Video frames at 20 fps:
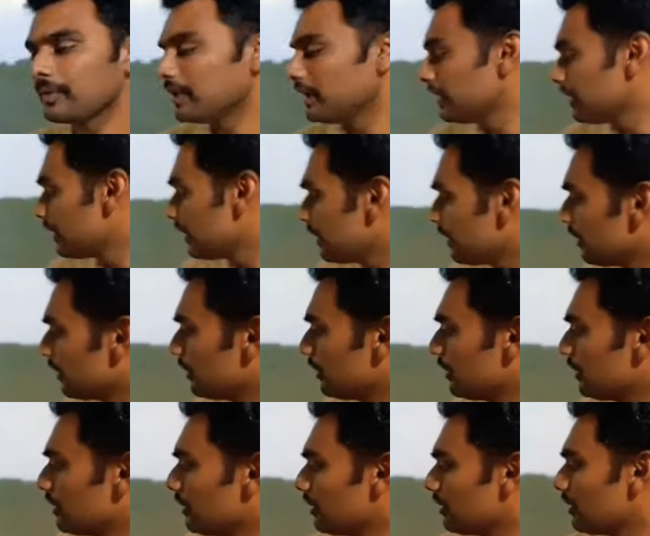Here
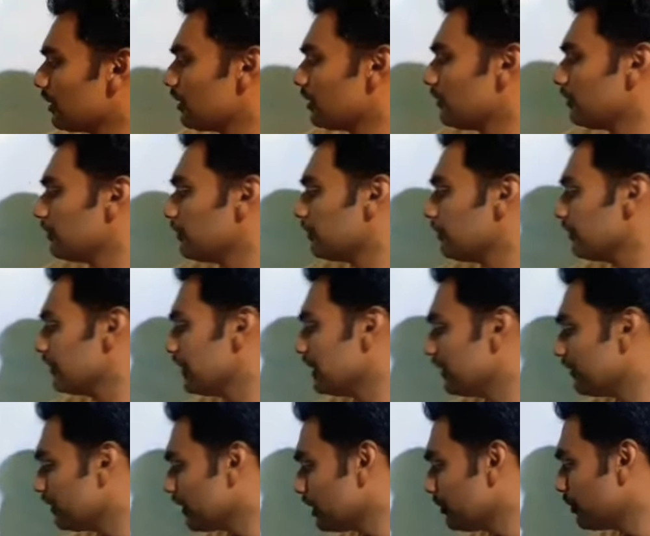we
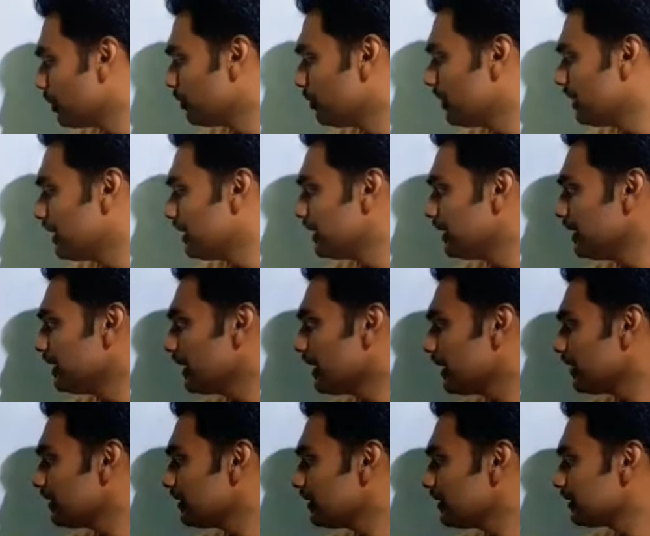define mobility
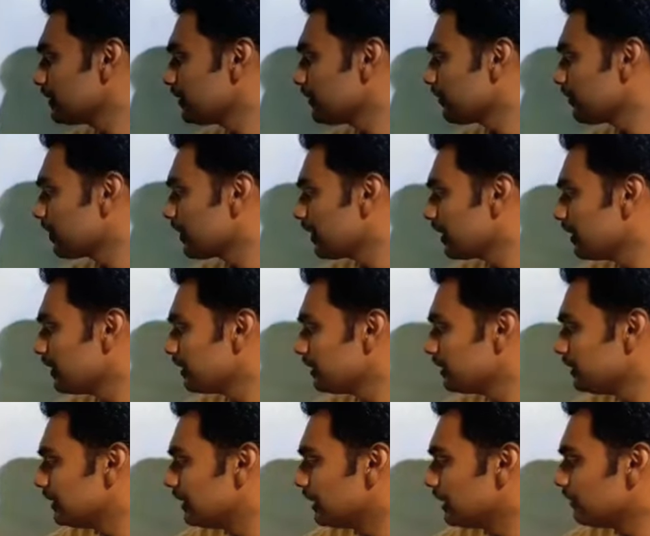as
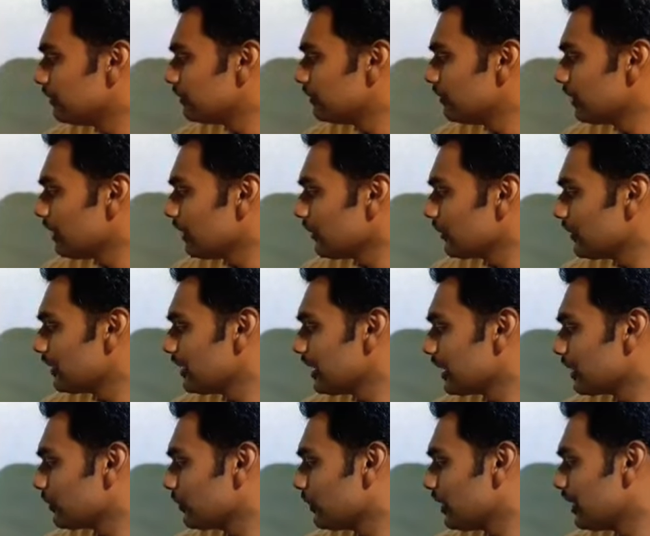the drift velocity
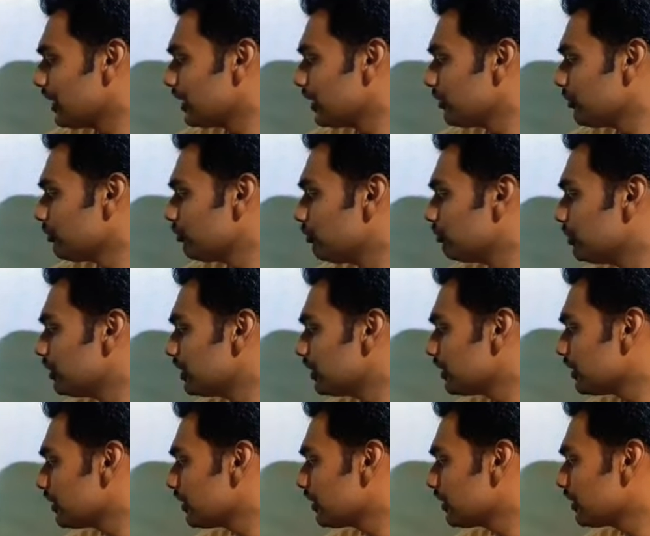acquired
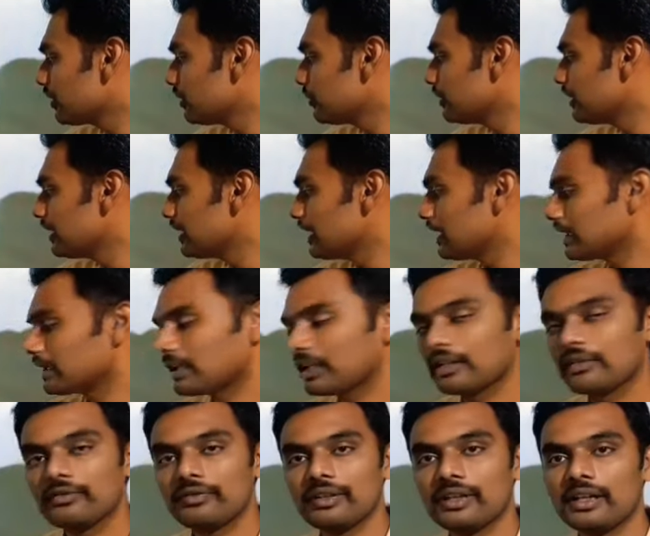per unit
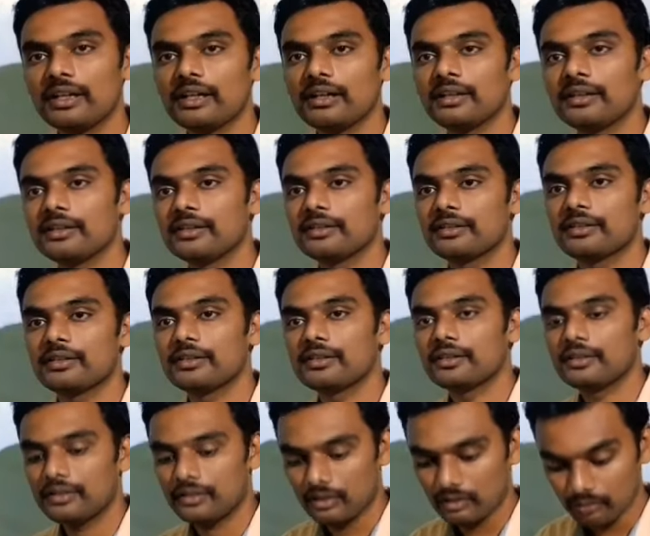electric field
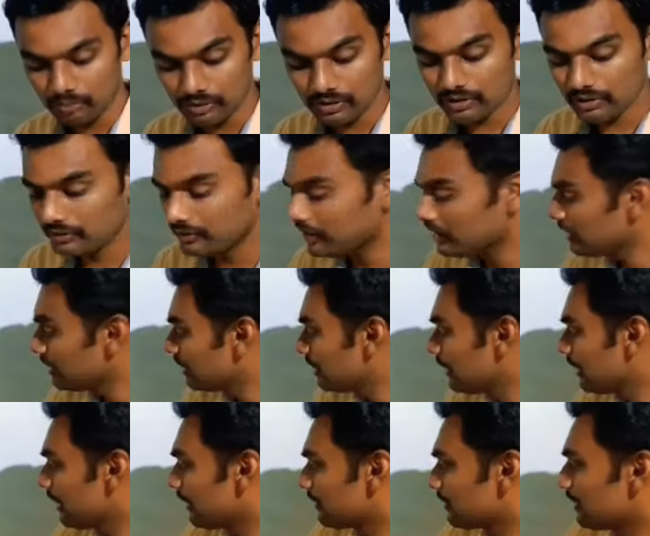or per unit
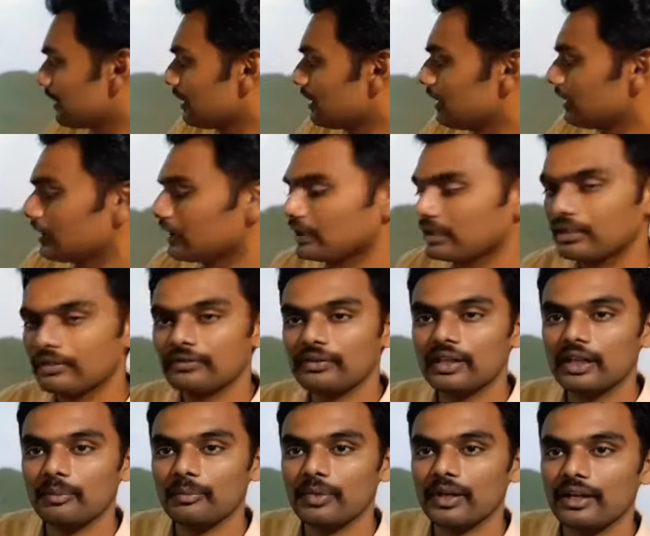external electric
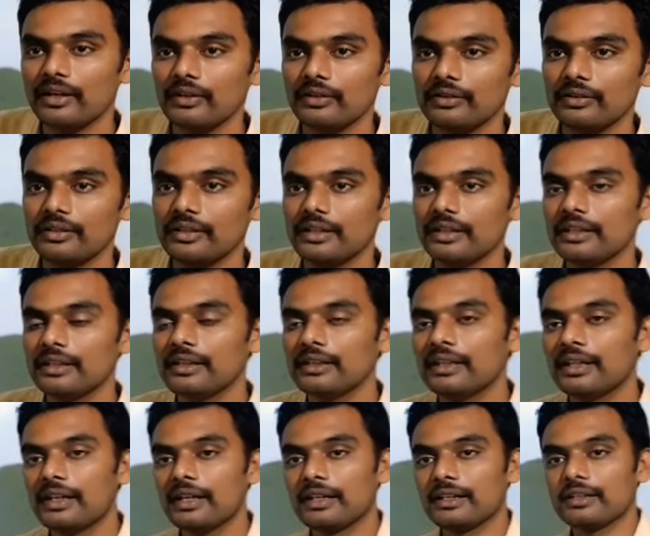field applied in the
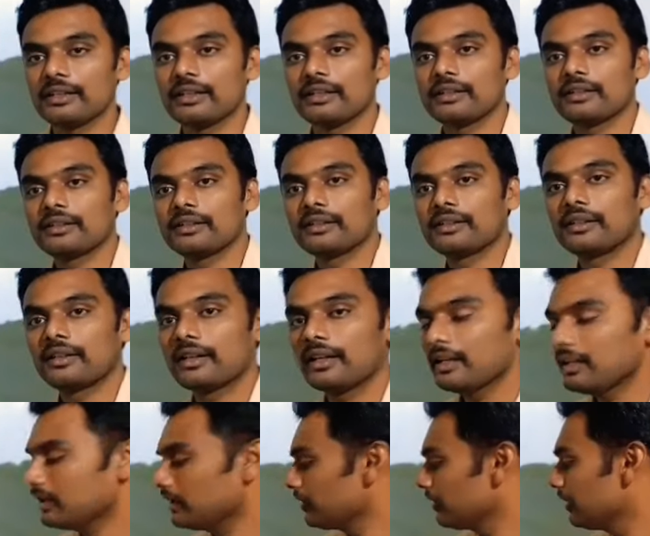conductor,
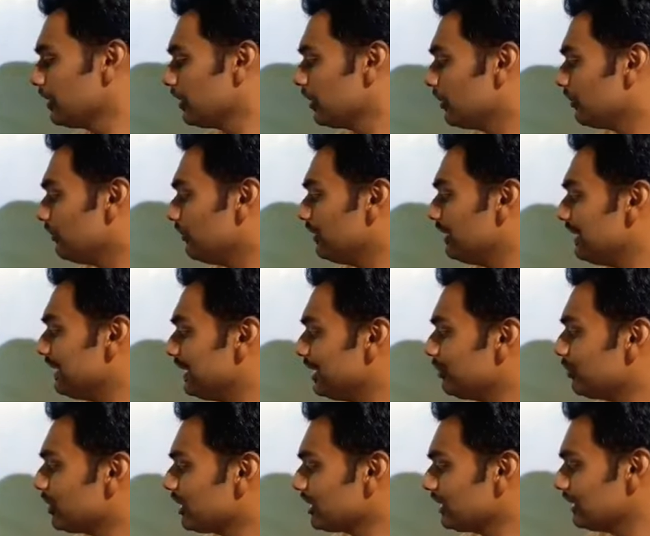right?
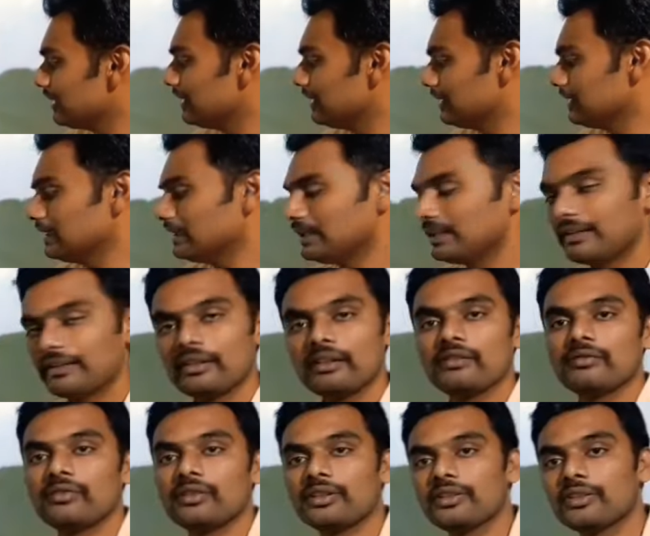Vd by E
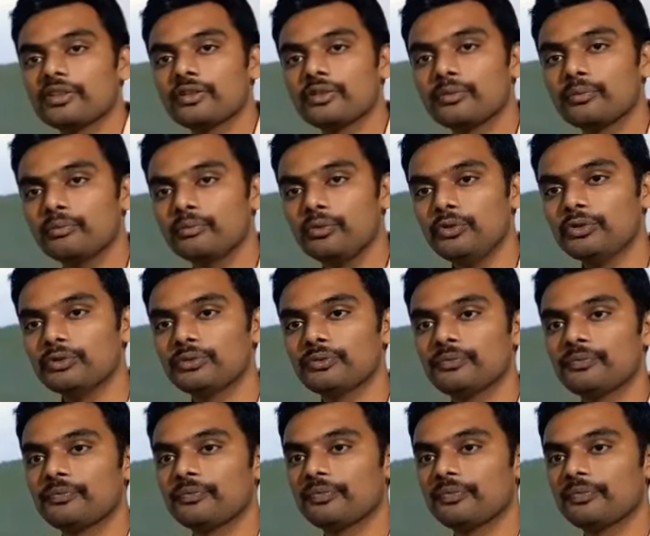itself is mu,